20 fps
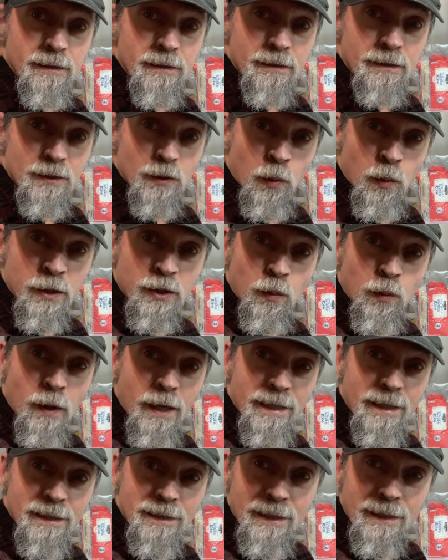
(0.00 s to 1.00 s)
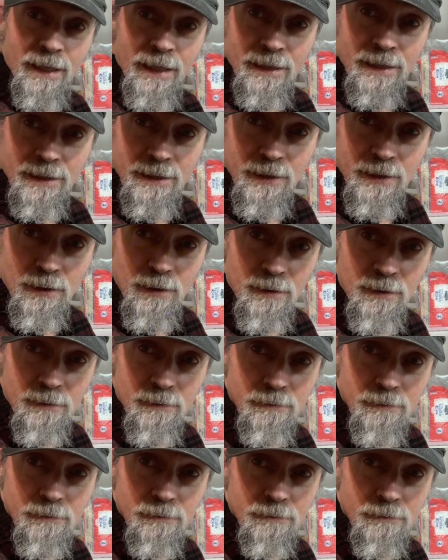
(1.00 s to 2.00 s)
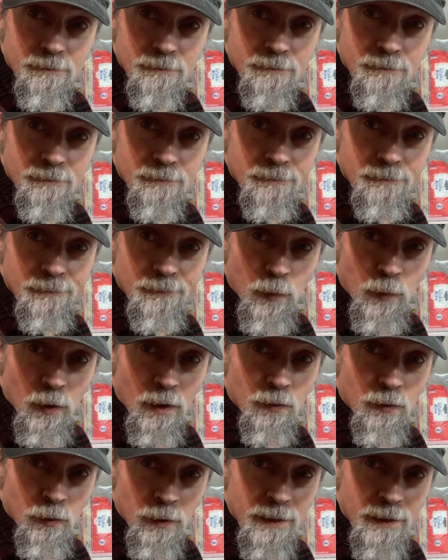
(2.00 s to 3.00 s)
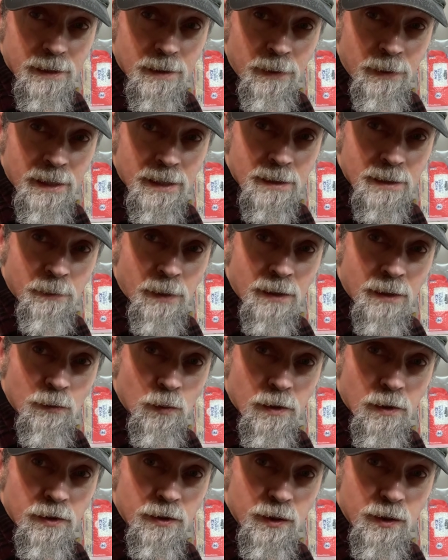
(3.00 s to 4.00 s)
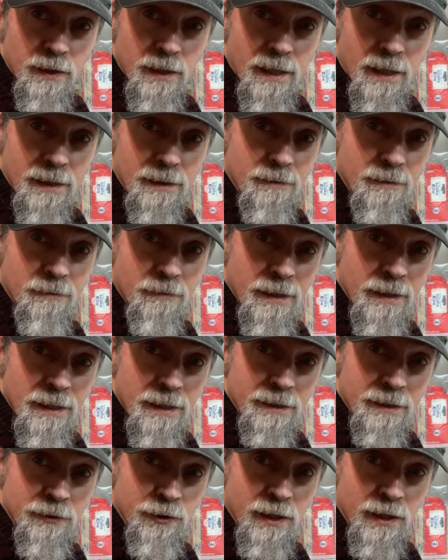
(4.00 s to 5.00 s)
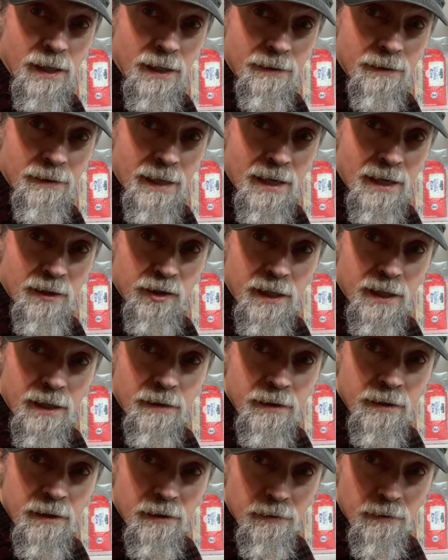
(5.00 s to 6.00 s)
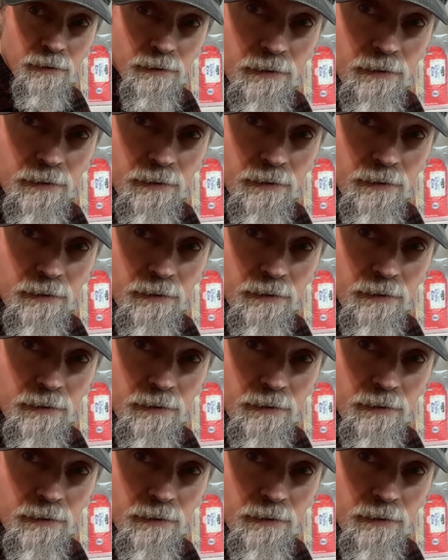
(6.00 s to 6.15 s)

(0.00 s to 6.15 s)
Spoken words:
So which way is easier? Well, it really depends upon whether you got this or you got that or you got the other